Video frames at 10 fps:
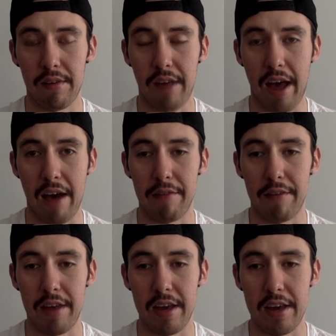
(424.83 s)
have
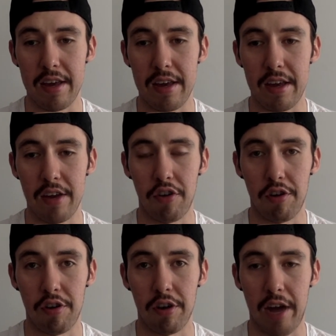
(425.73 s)
an
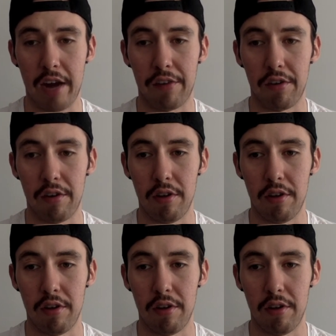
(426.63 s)
internal or external